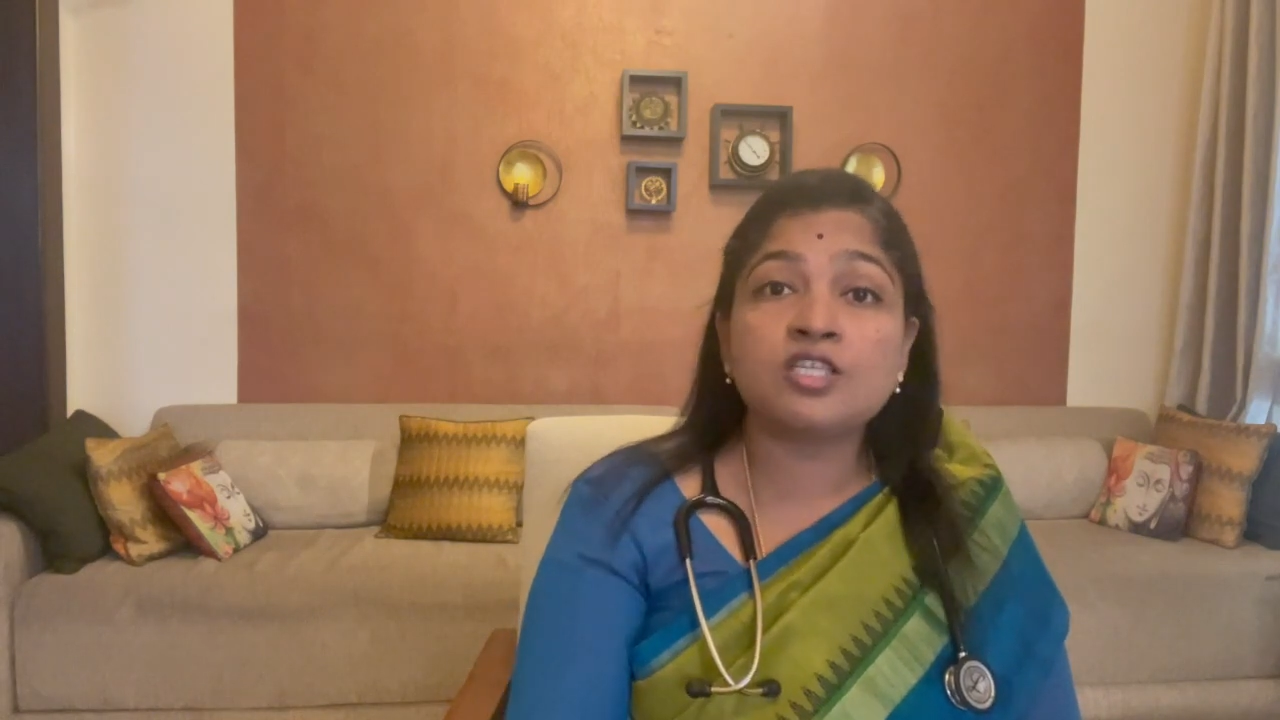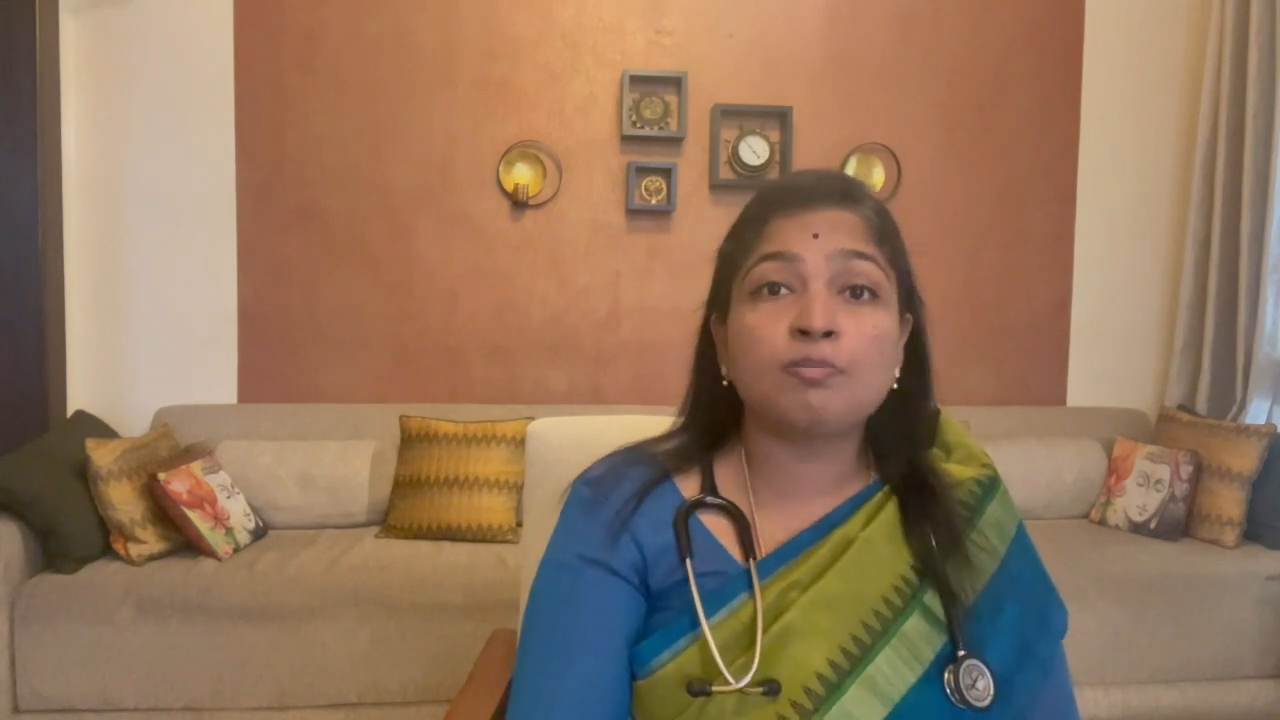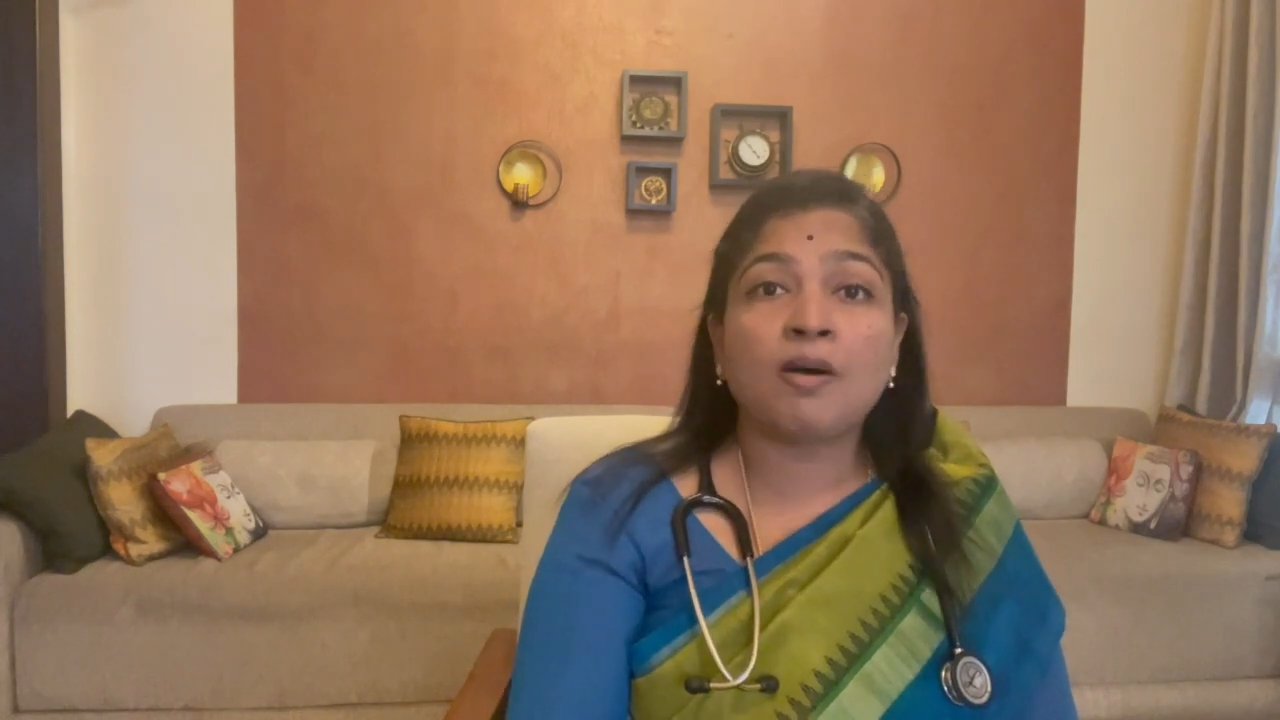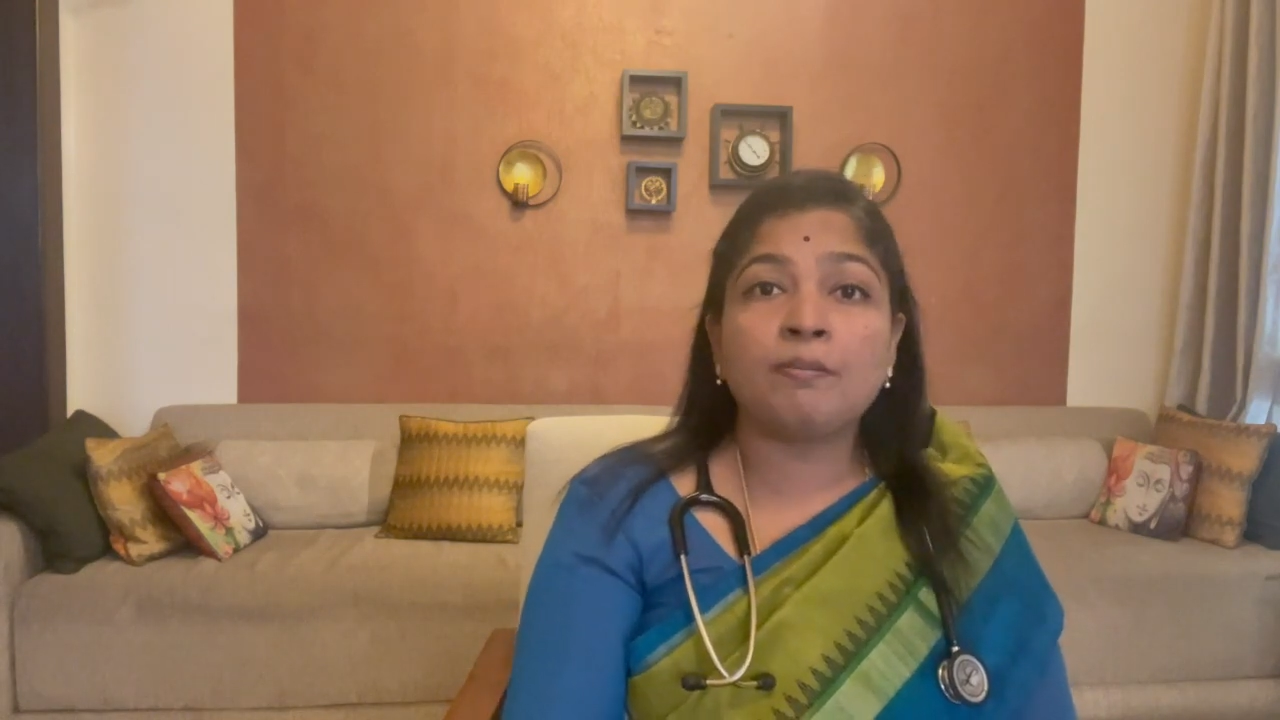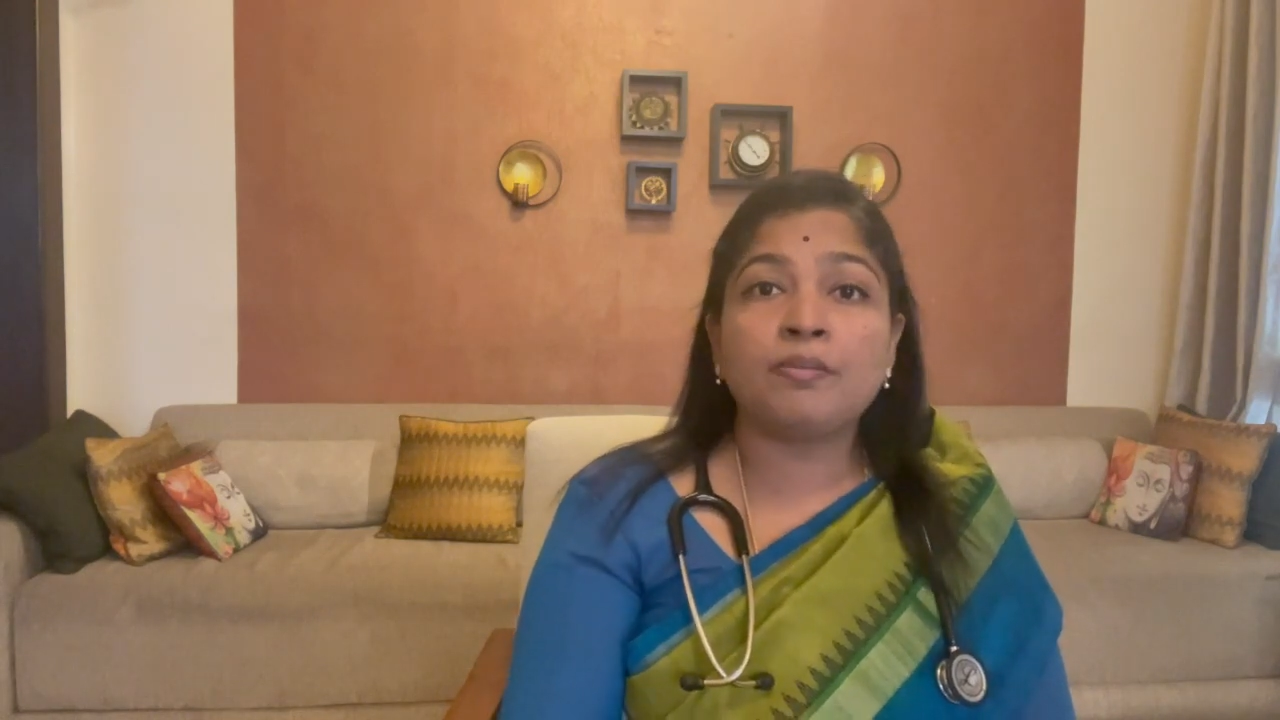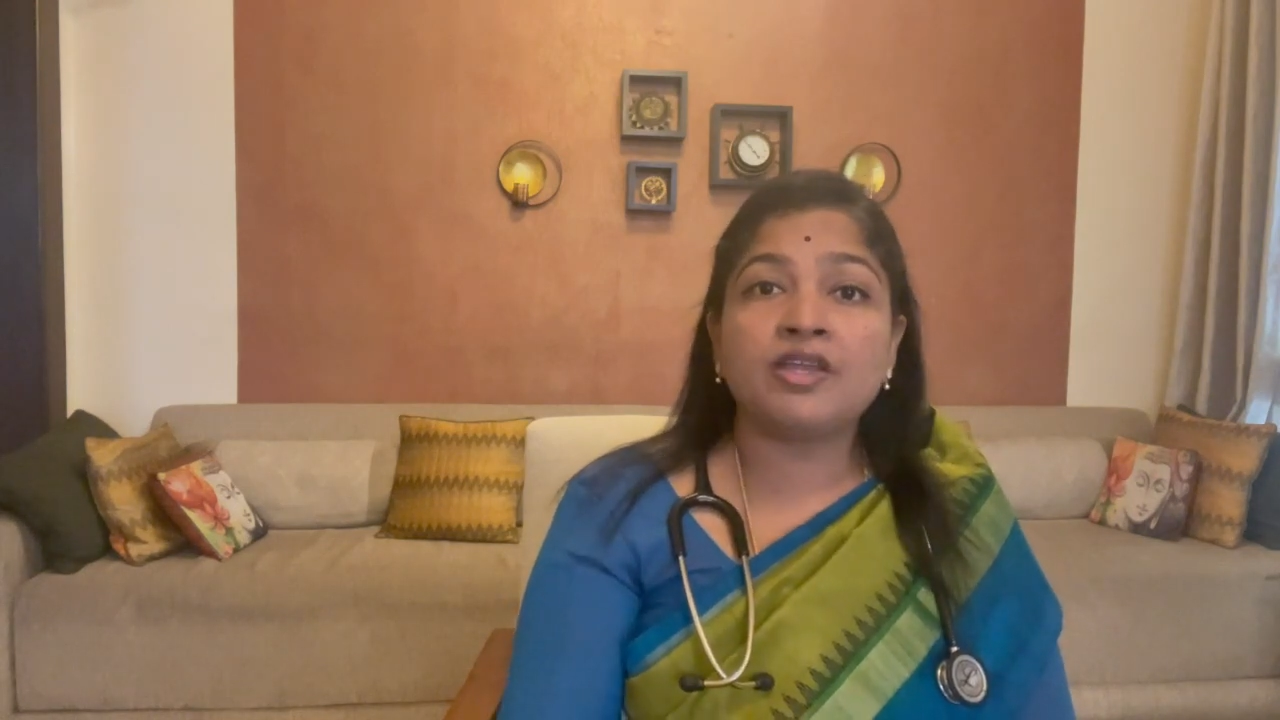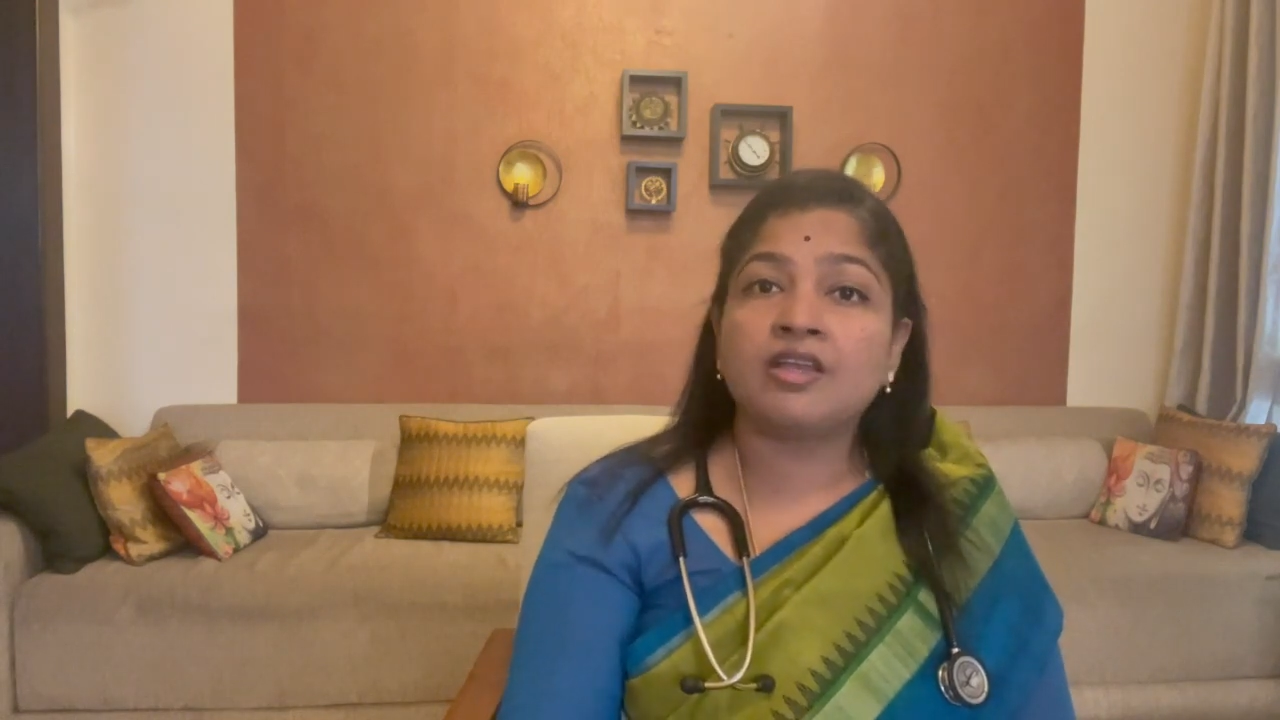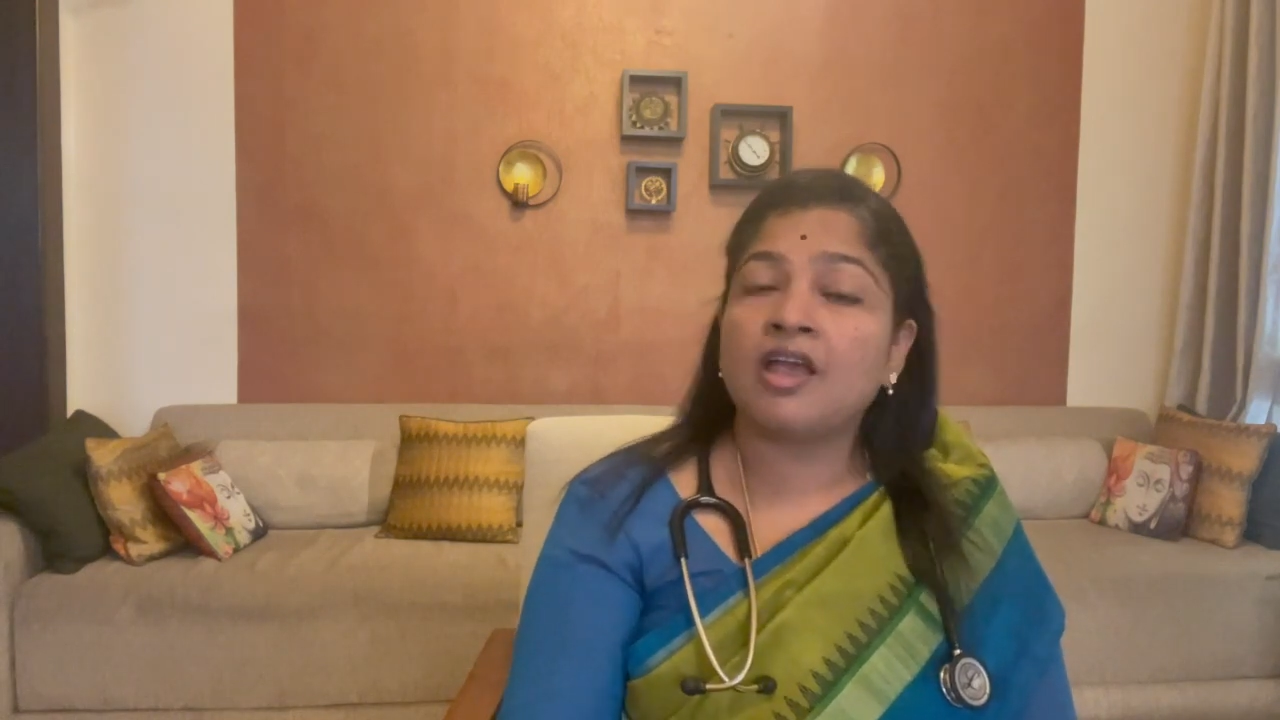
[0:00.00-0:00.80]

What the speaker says: pumping